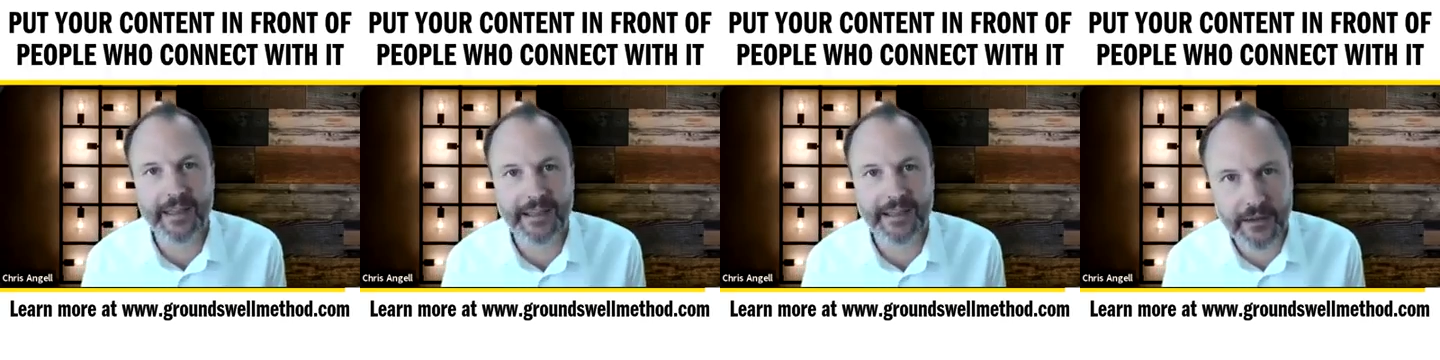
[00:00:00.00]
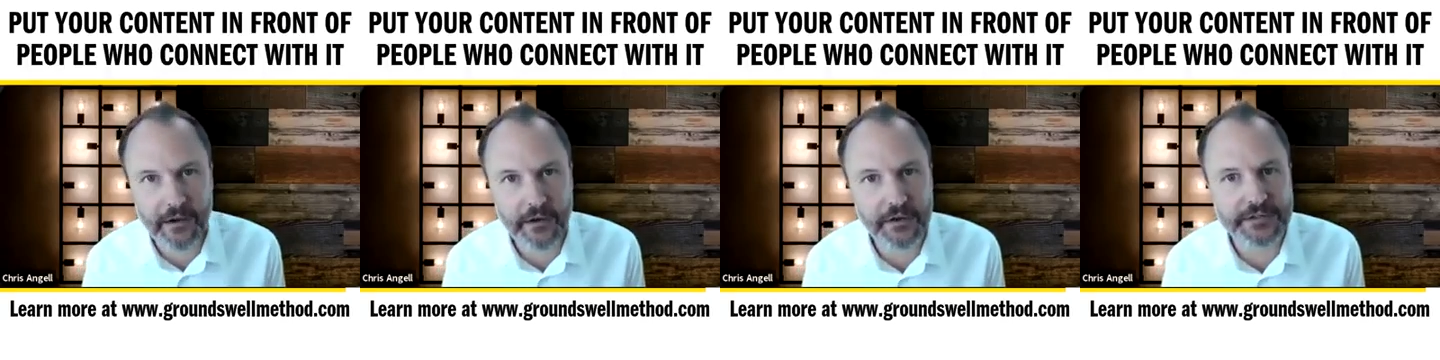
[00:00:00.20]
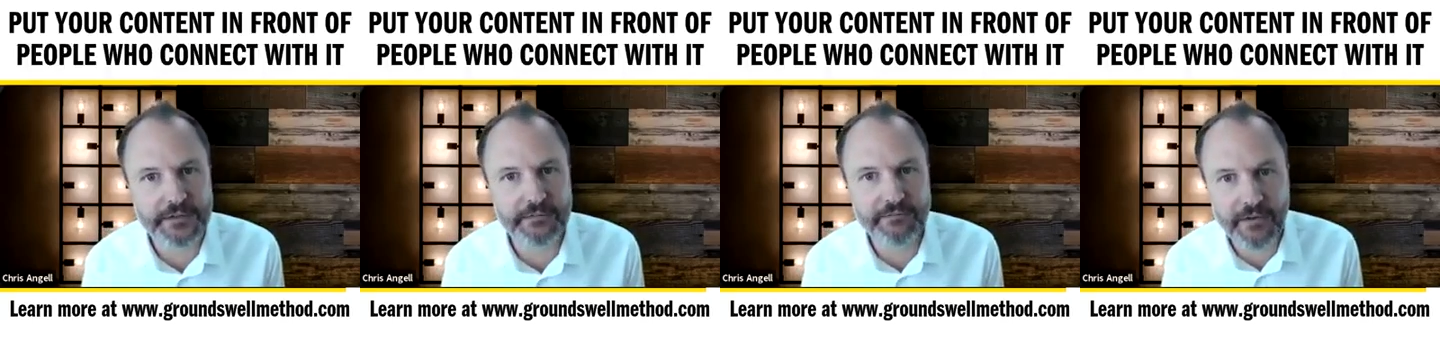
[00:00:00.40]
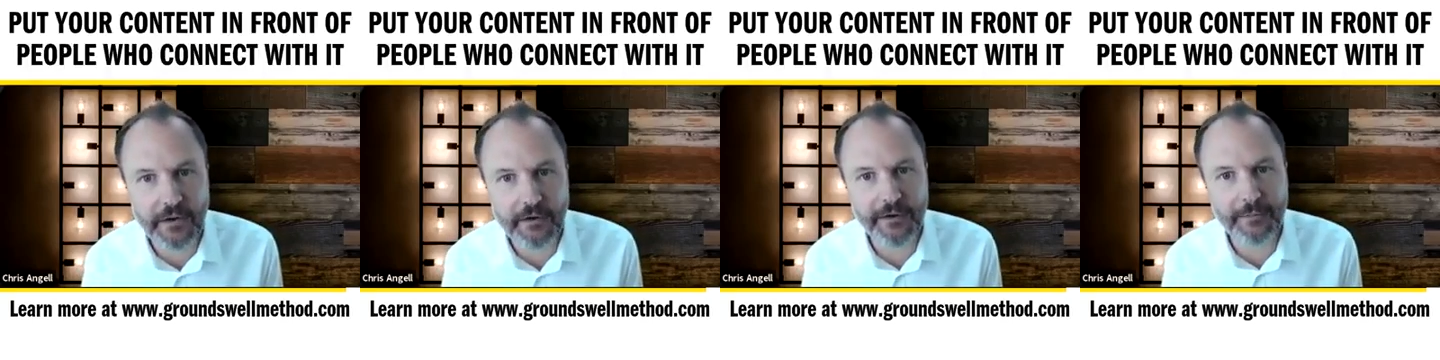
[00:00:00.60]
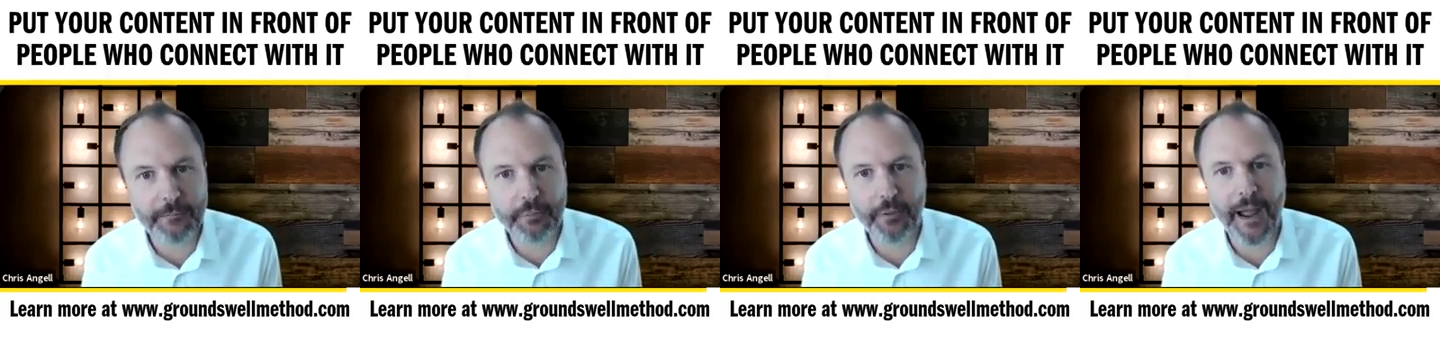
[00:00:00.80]
Like, there are some
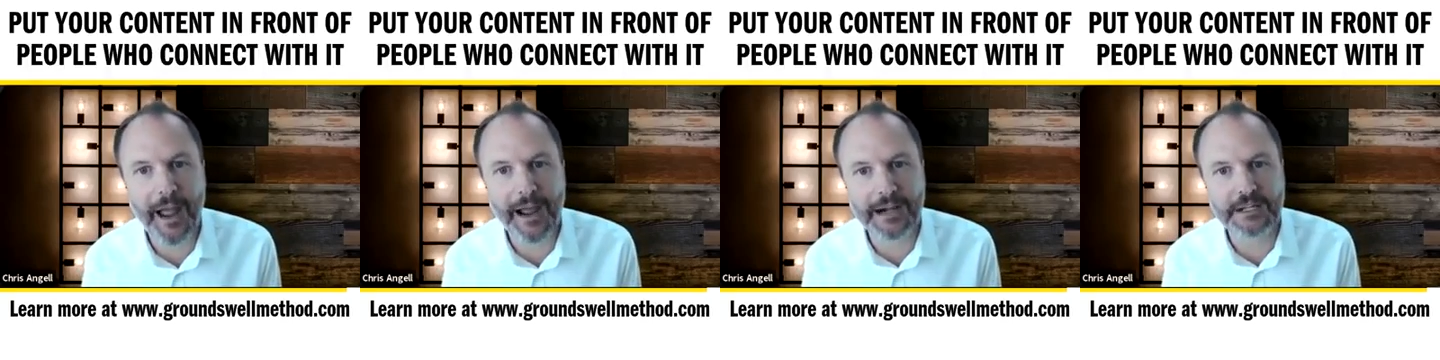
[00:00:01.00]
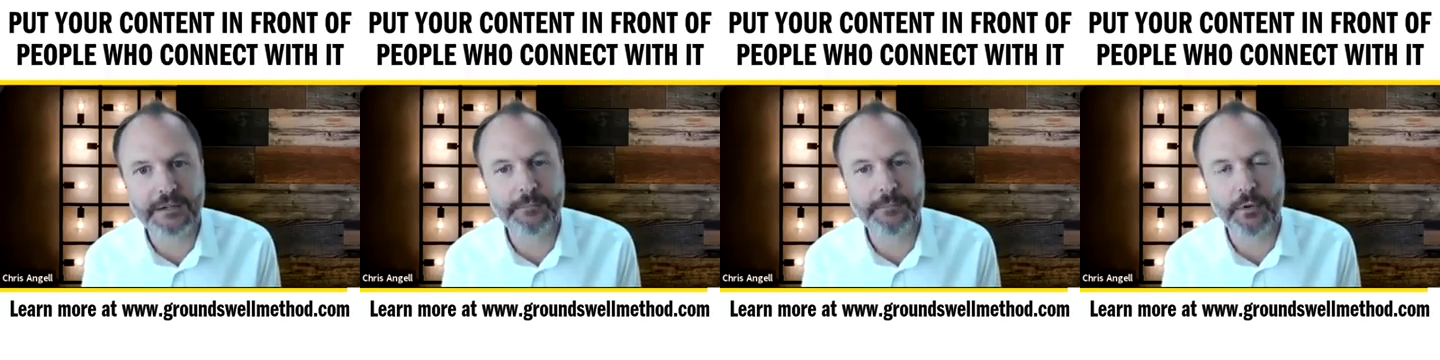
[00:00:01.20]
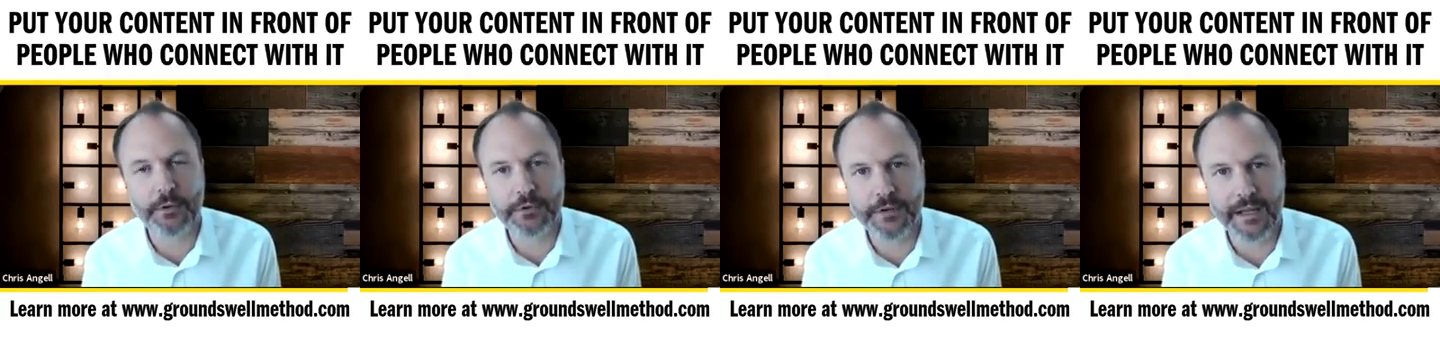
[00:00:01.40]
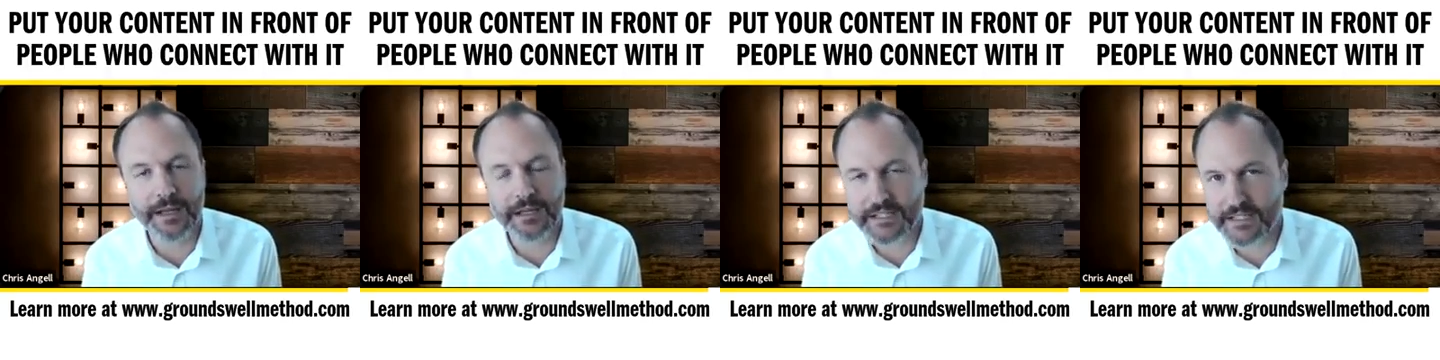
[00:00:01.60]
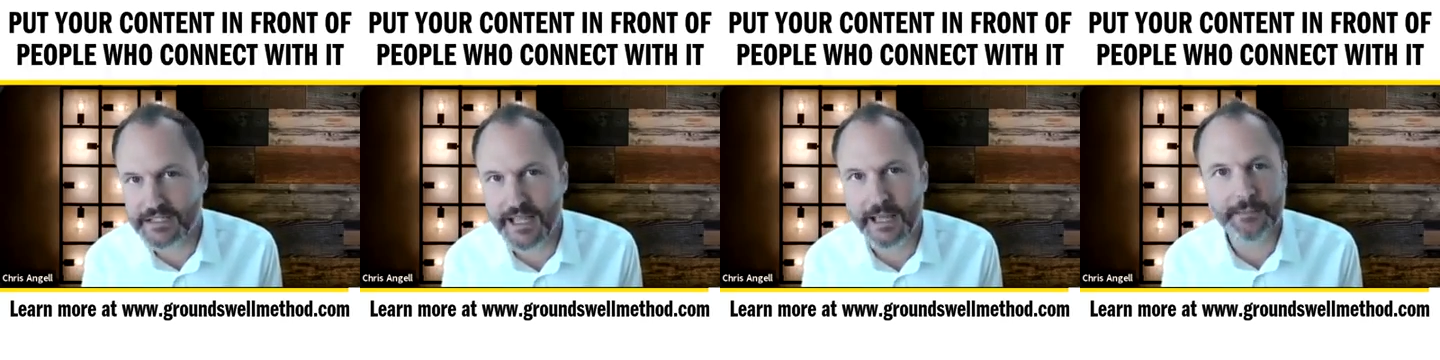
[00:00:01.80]
very practical
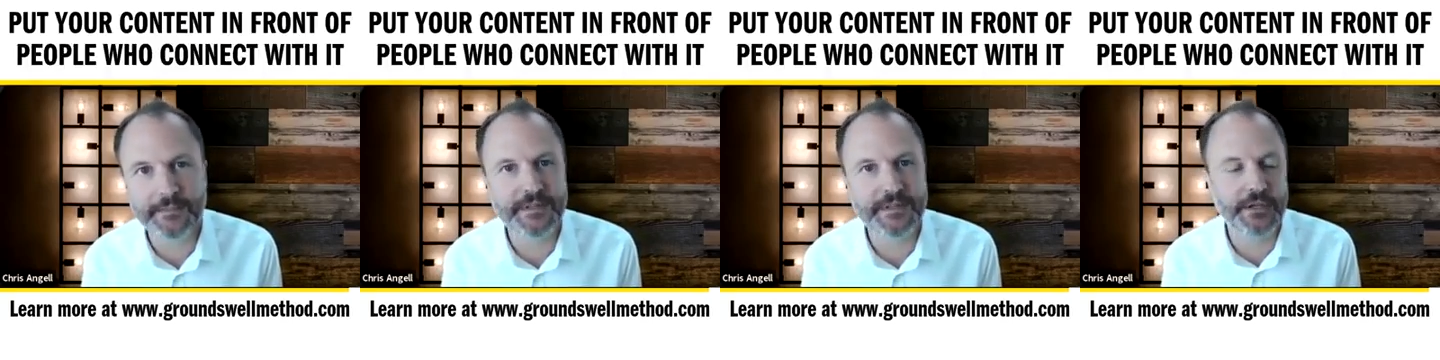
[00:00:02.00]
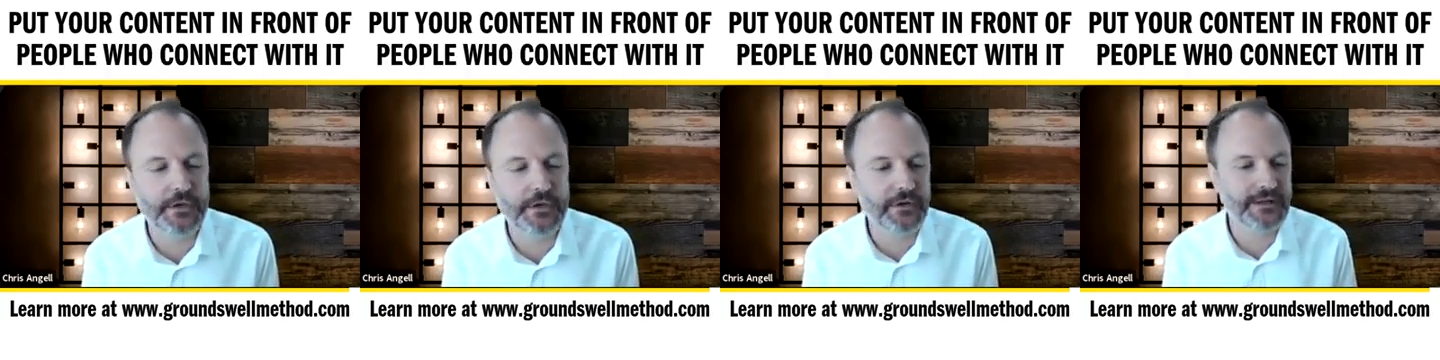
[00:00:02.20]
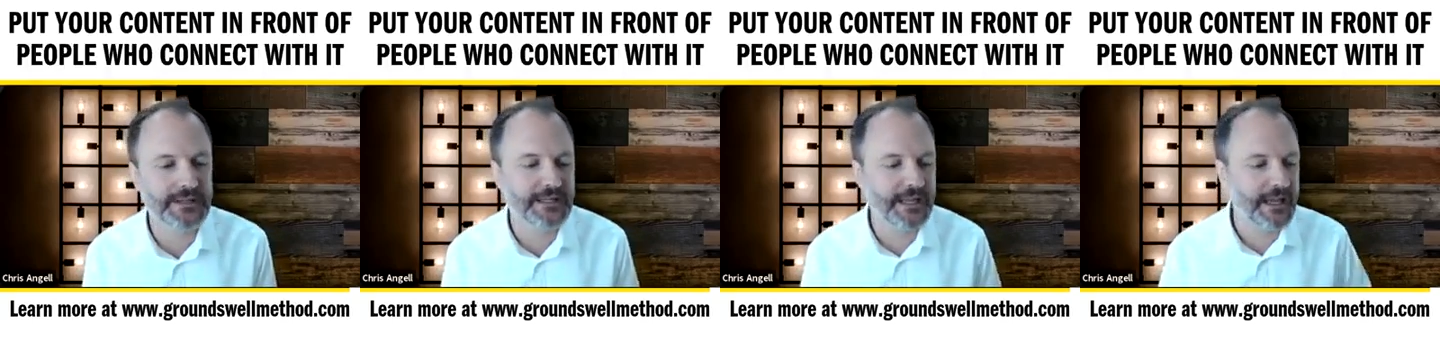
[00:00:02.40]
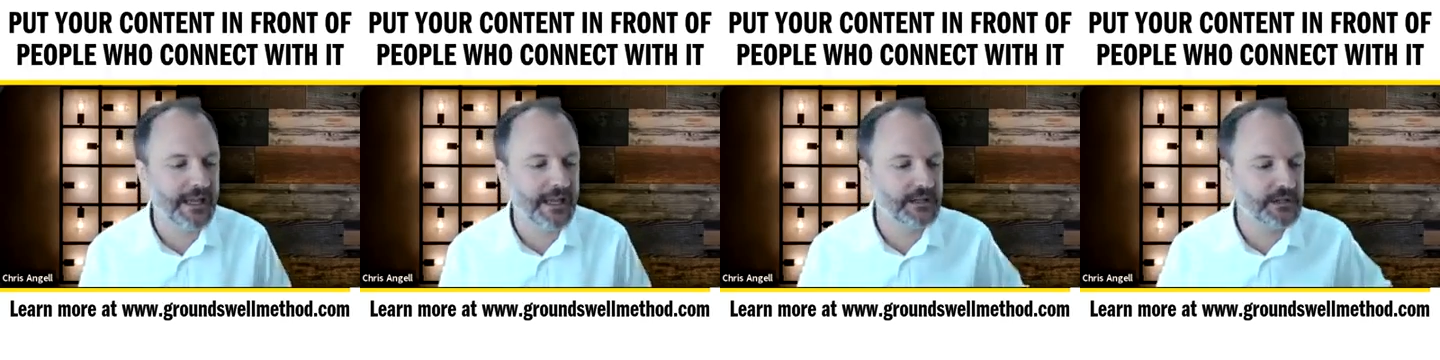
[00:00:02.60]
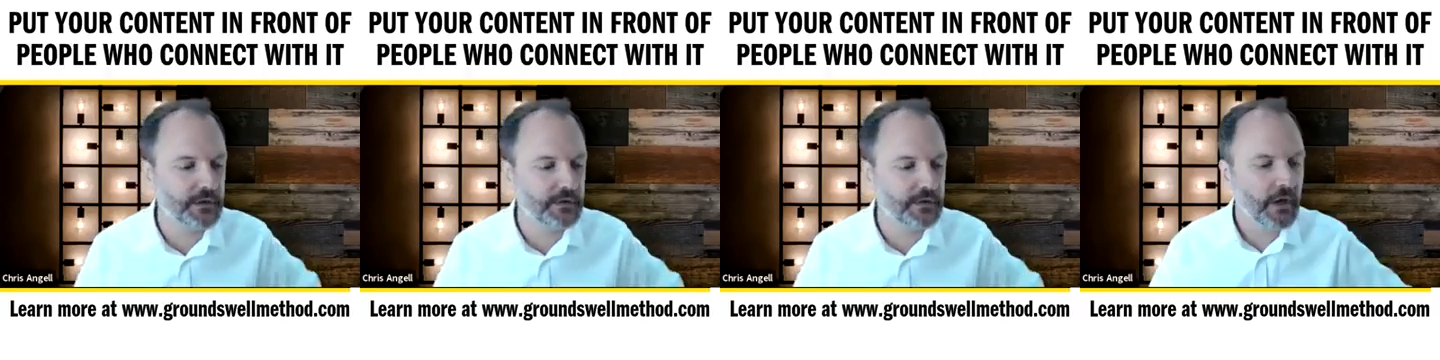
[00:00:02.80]
next steps that you can
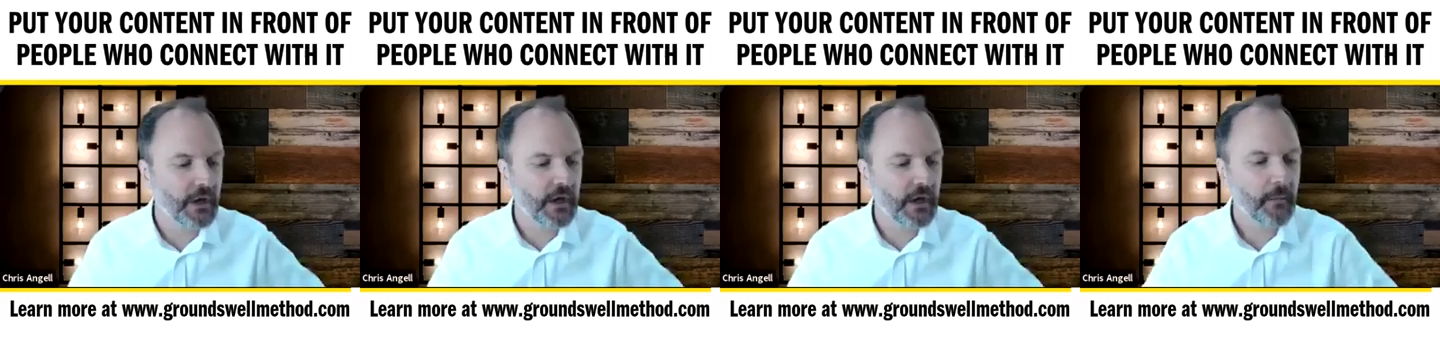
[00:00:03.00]
take to